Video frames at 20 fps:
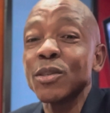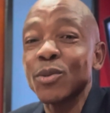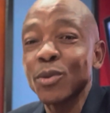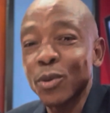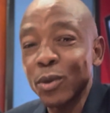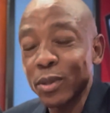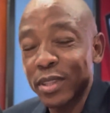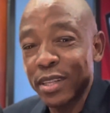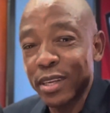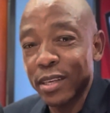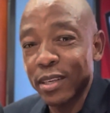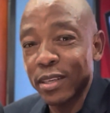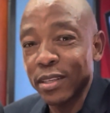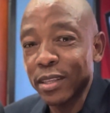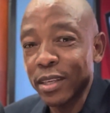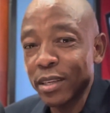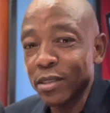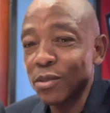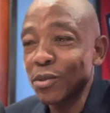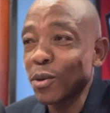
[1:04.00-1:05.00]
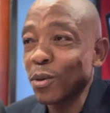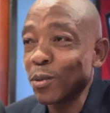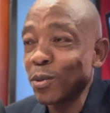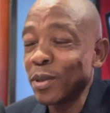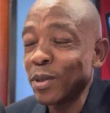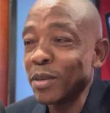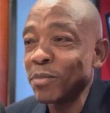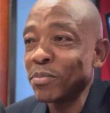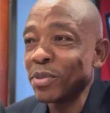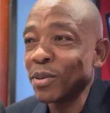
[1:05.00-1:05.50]
good that it gets
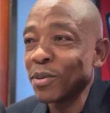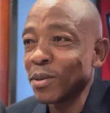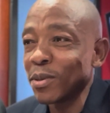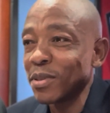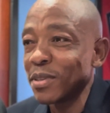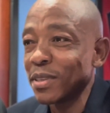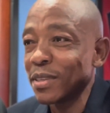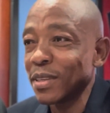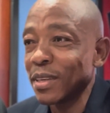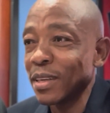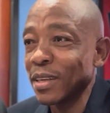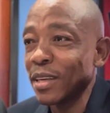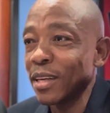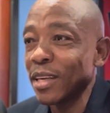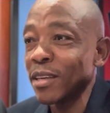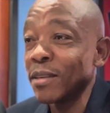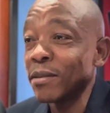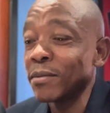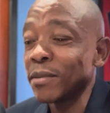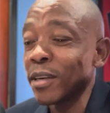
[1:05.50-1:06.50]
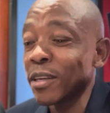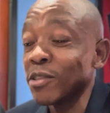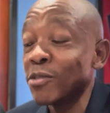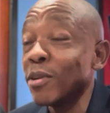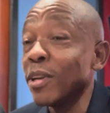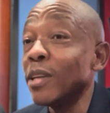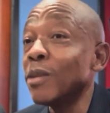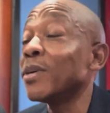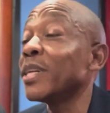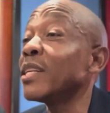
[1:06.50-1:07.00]
colder because it
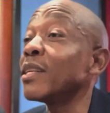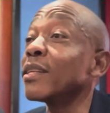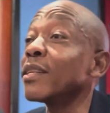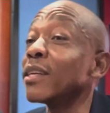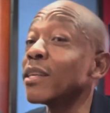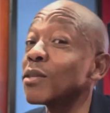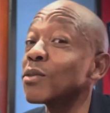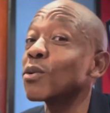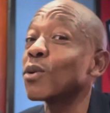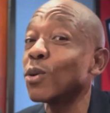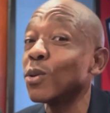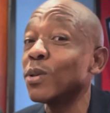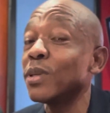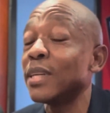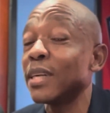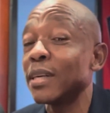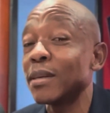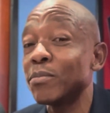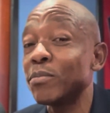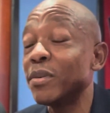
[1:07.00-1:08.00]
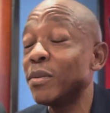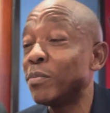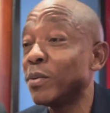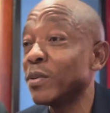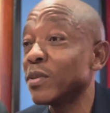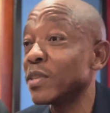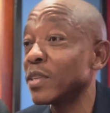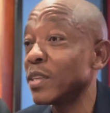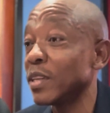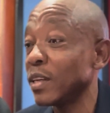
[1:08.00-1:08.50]
actually, when it gets colder, people
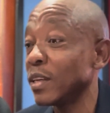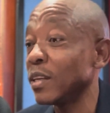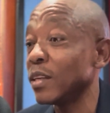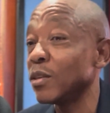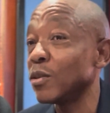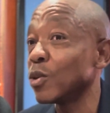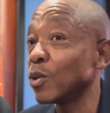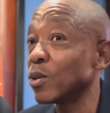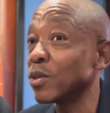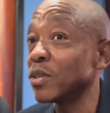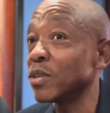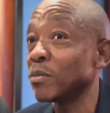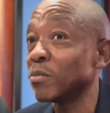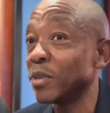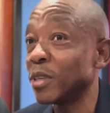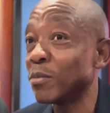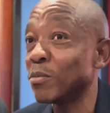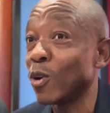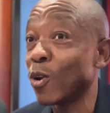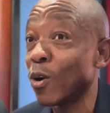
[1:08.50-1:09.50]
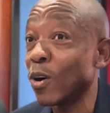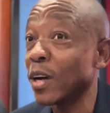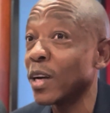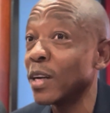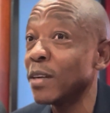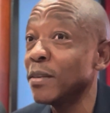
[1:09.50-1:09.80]
stay indoors a bit longer.